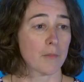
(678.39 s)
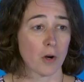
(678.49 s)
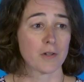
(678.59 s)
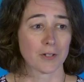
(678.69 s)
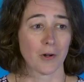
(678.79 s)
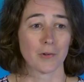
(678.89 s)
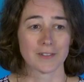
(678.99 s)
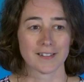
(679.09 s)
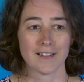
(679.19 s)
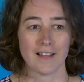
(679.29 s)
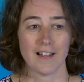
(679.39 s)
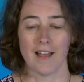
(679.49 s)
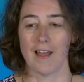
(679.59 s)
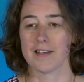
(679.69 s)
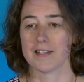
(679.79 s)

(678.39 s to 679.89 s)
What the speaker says: protocols and